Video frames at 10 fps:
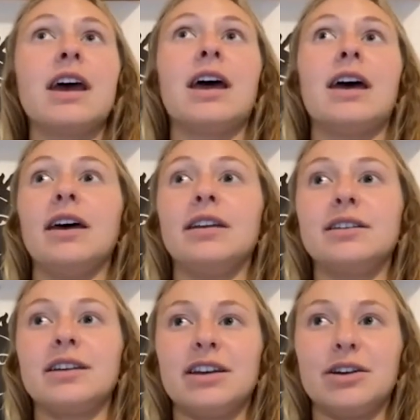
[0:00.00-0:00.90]
And
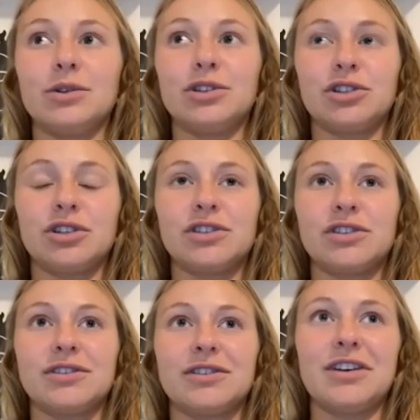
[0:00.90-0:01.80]
it was
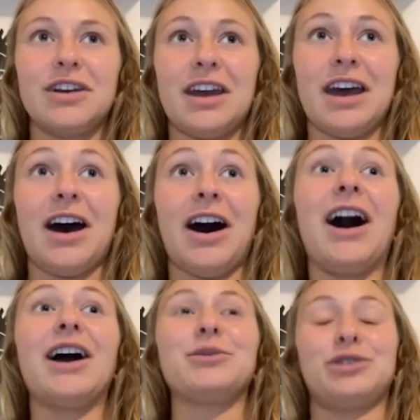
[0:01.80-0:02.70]
just,
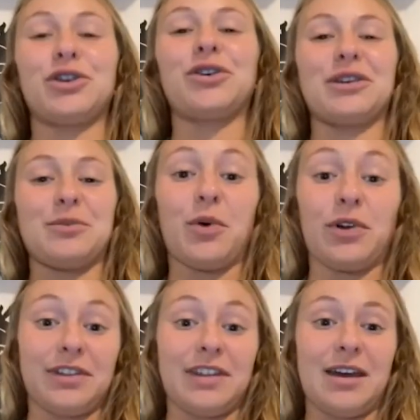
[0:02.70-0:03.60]
I was struggling more
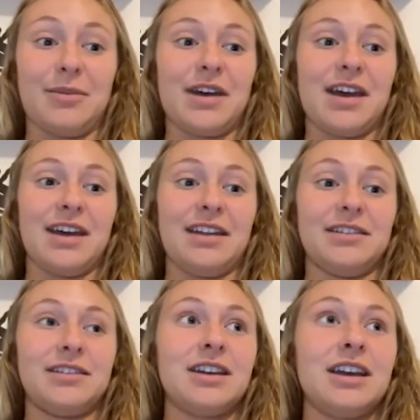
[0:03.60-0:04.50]
than them.
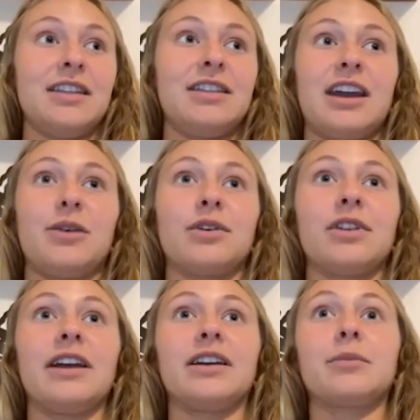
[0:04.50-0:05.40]
And they were
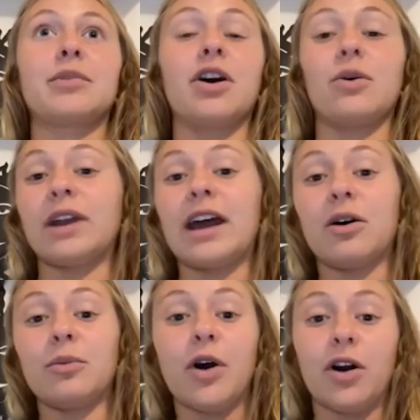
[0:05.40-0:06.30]
like going
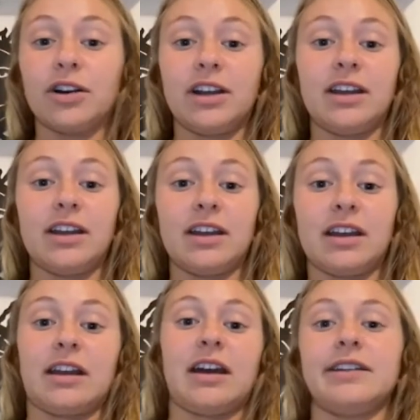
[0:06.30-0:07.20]
out partying,
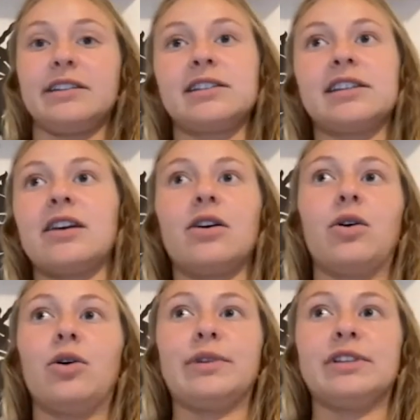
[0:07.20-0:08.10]
and I had to stay
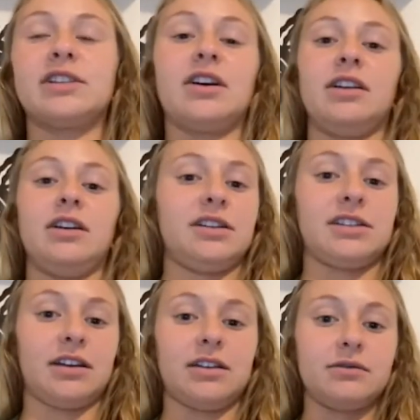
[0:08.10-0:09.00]
home and study because
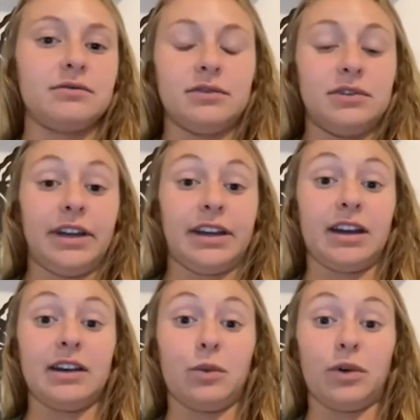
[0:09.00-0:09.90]
I
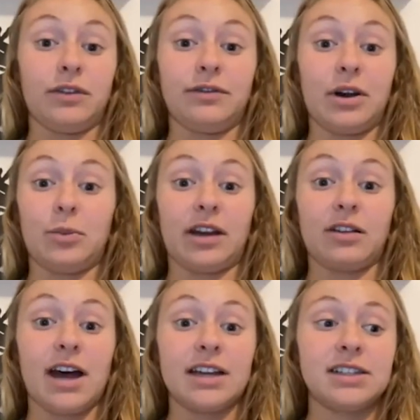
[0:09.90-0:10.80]
didn't want to fail my
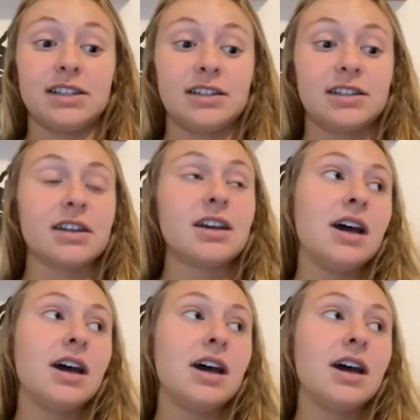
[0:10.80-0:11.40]
classes.